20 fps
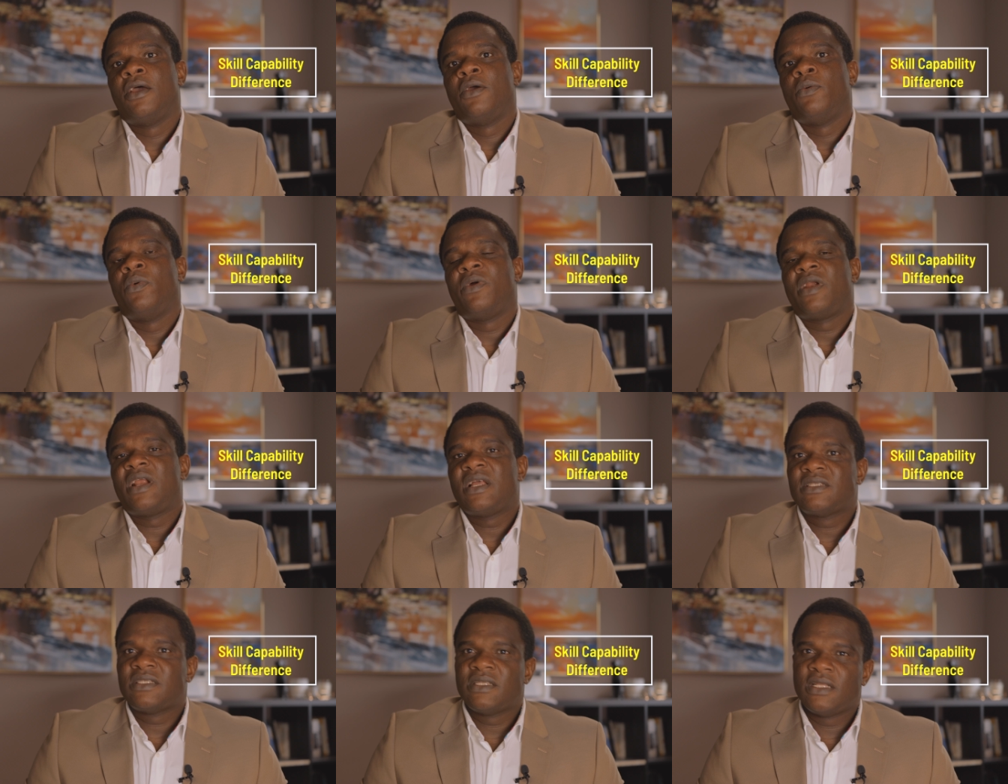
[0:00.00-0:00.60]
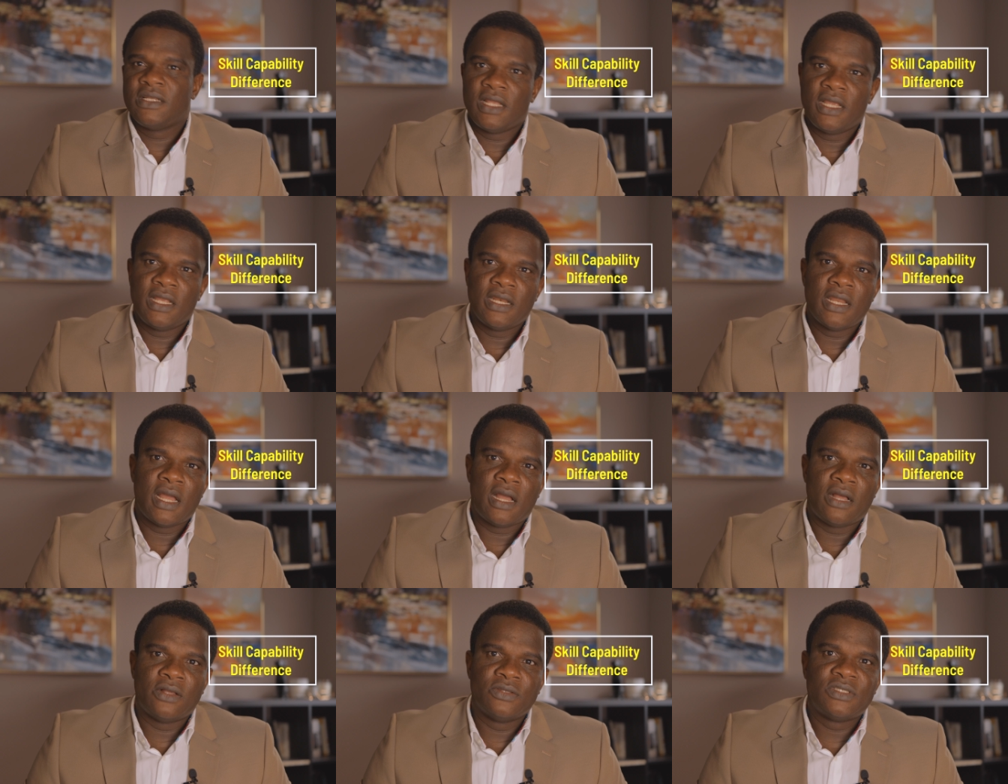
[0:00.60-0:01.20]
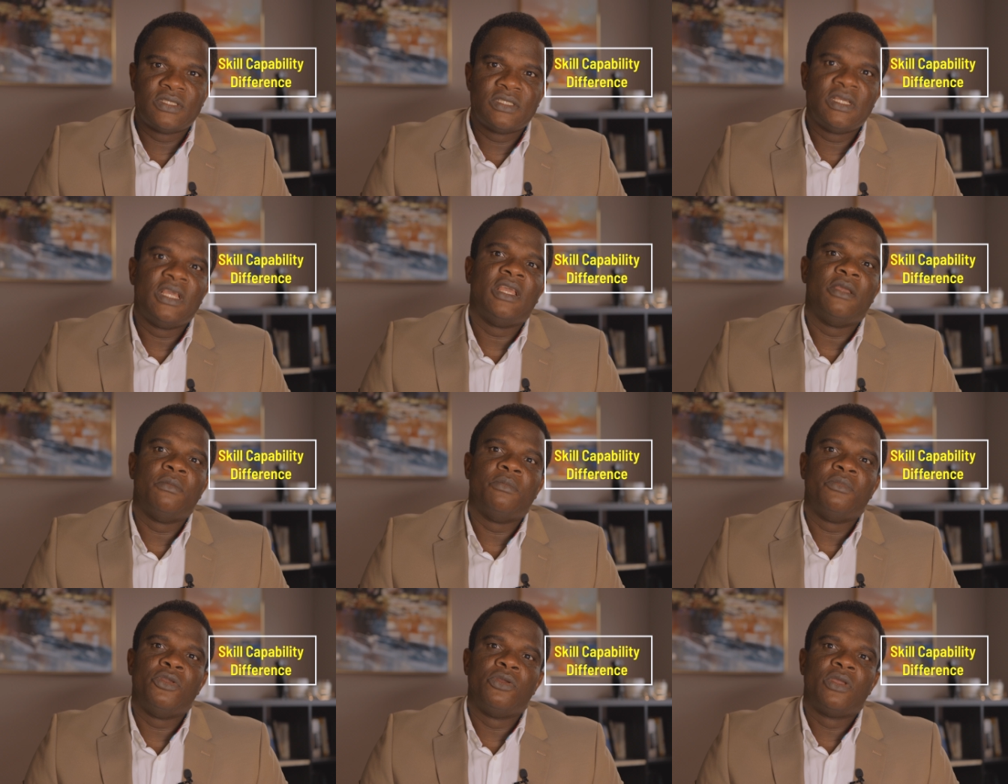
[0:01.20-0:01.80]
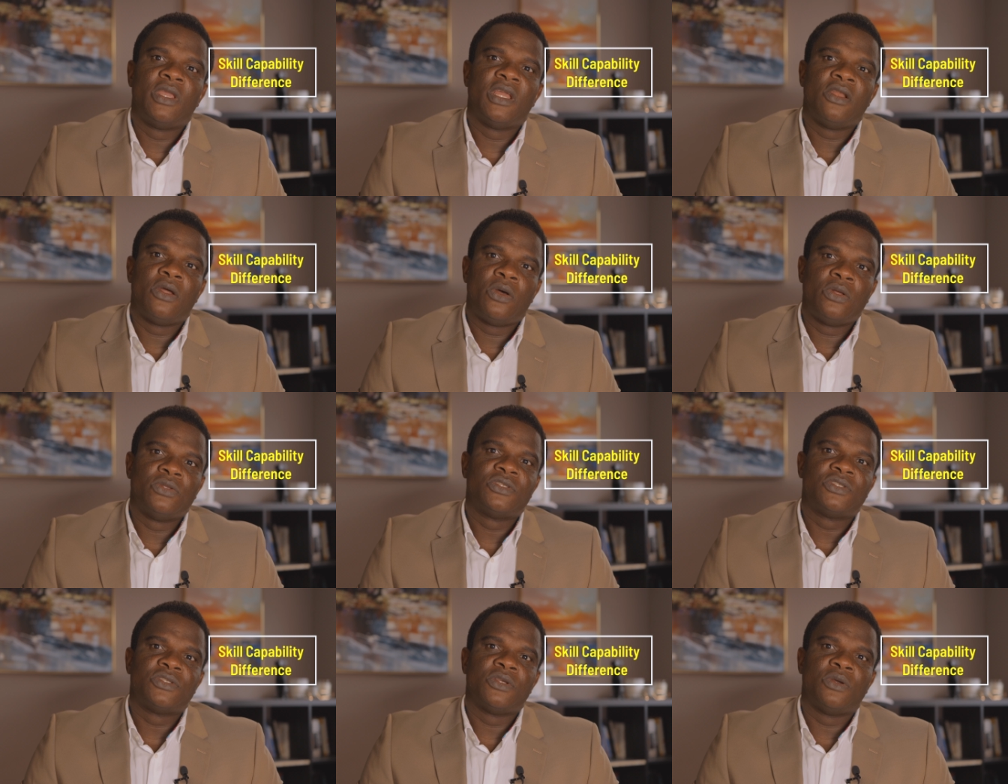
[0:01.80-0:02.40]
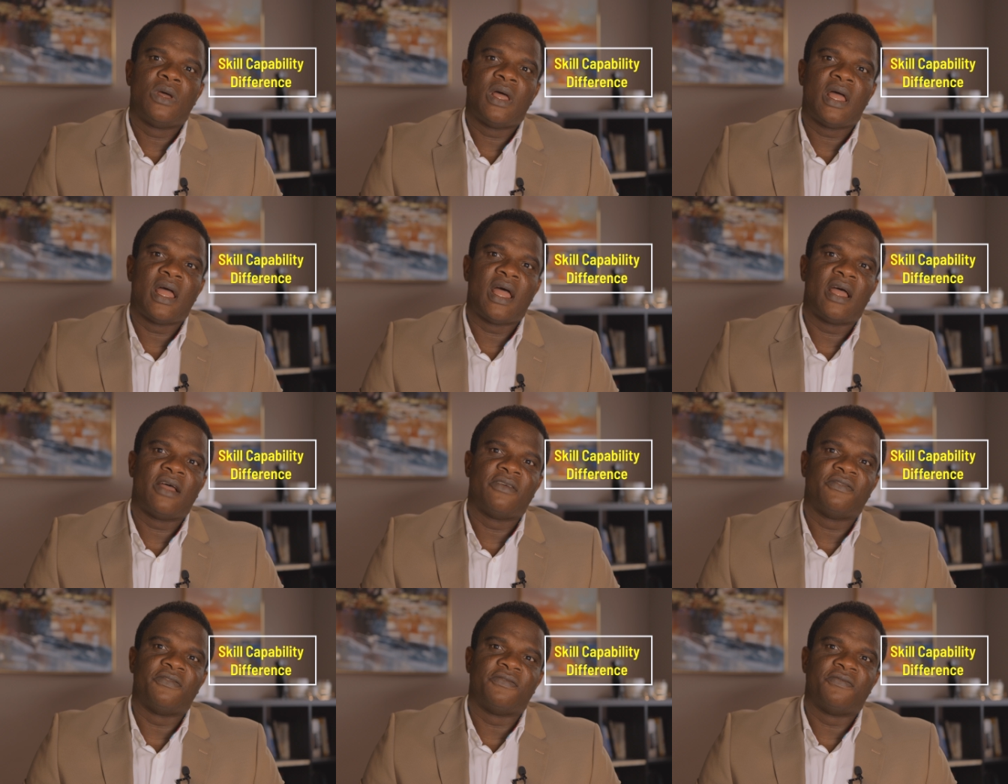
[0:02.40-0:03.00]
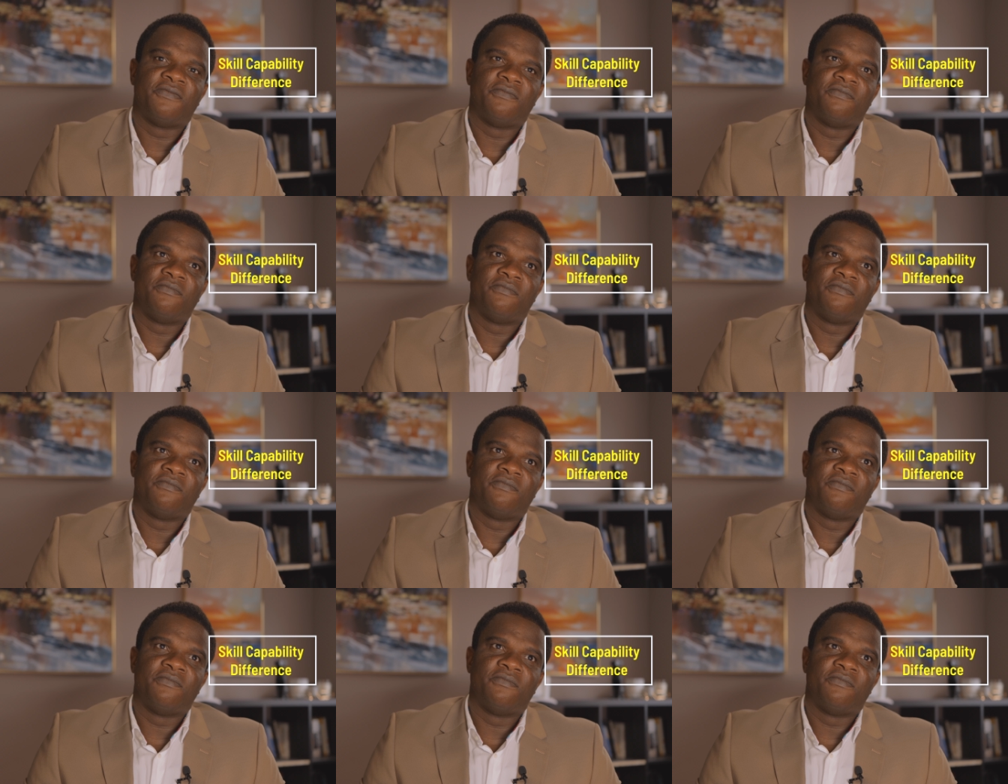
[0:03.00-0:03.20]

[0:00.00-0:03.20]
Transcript: Whereas in an in-house team, you can also have